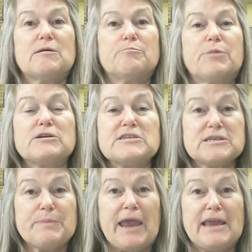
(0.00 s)

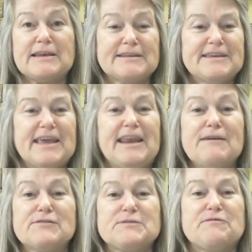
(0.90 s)
participate and
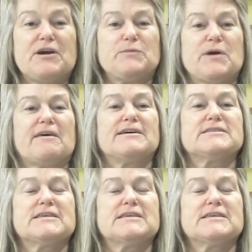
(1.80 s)
have some fun with us.